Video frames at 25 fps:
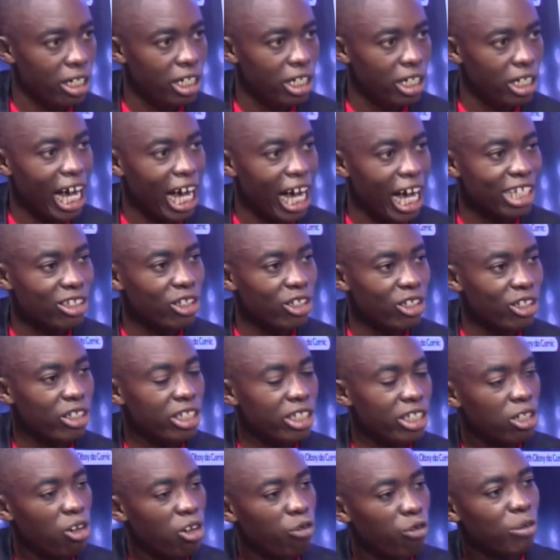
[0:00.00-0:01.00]
and not the
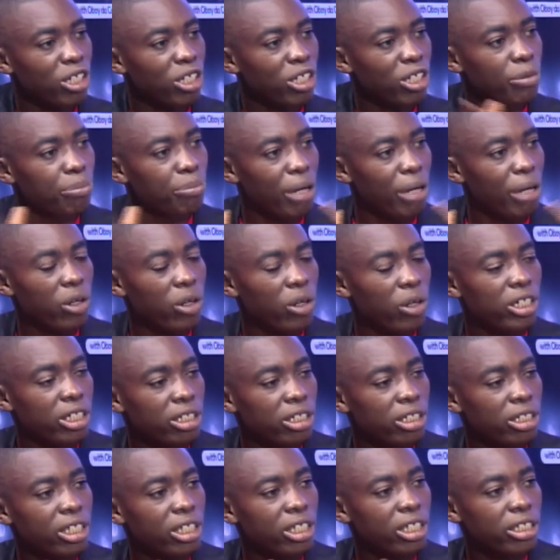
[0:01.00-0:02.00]
government empowering
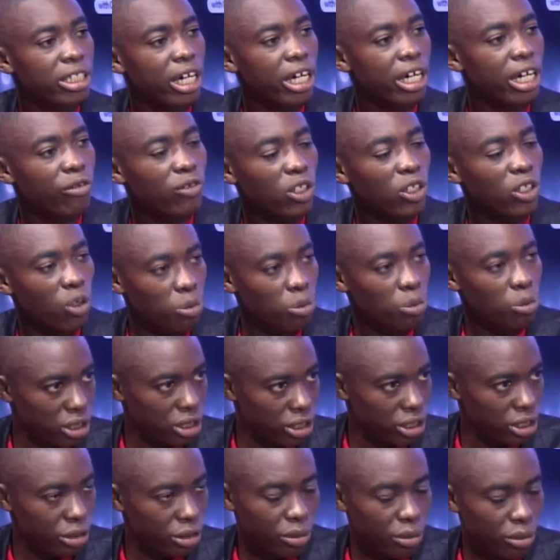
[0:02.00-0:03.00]
the leader of the
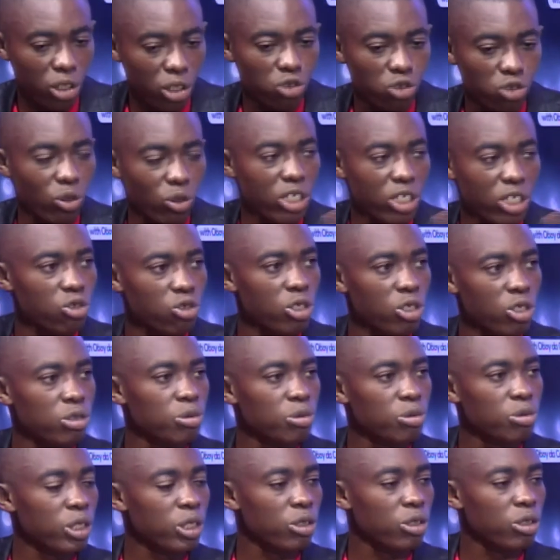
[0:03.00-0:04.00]
community. Because when
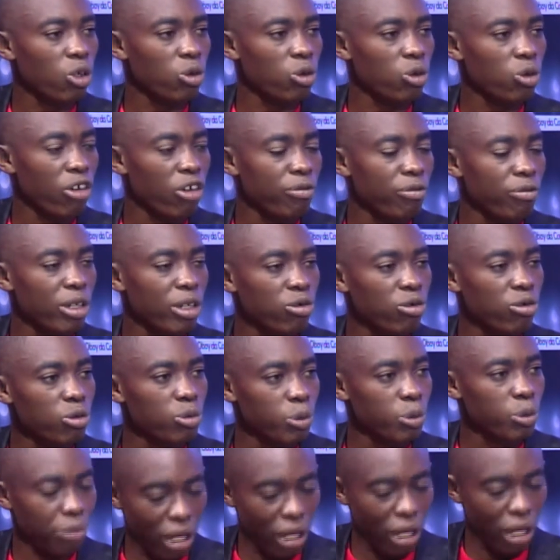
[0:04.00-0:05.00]
the government will
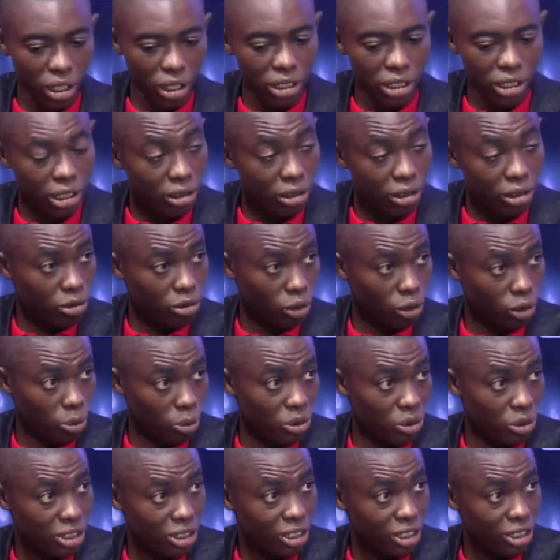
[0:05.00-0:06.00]
empower the
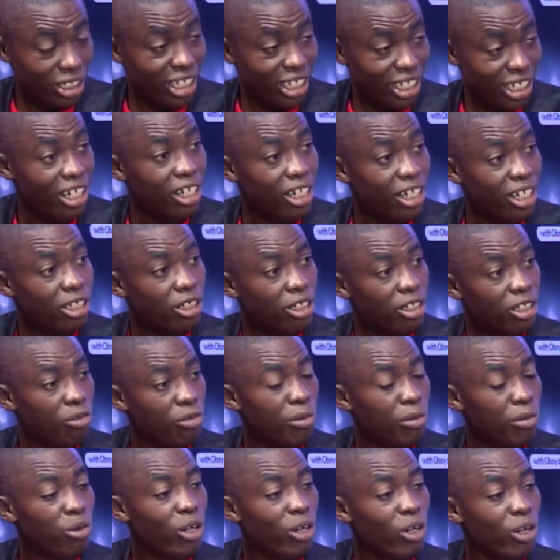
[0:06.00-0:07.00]
community leader, the
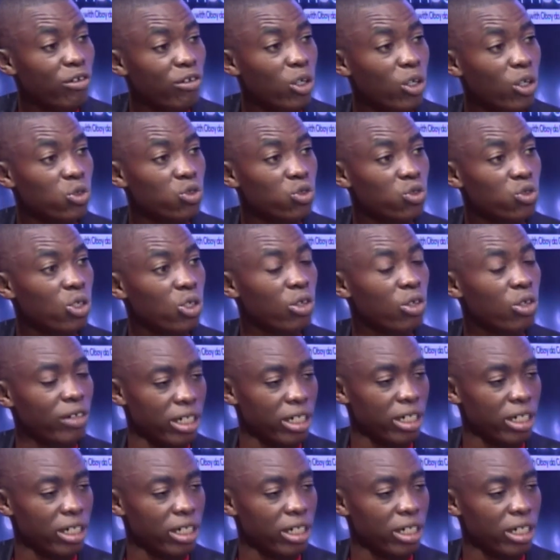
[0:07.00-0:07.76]
government will have control over you.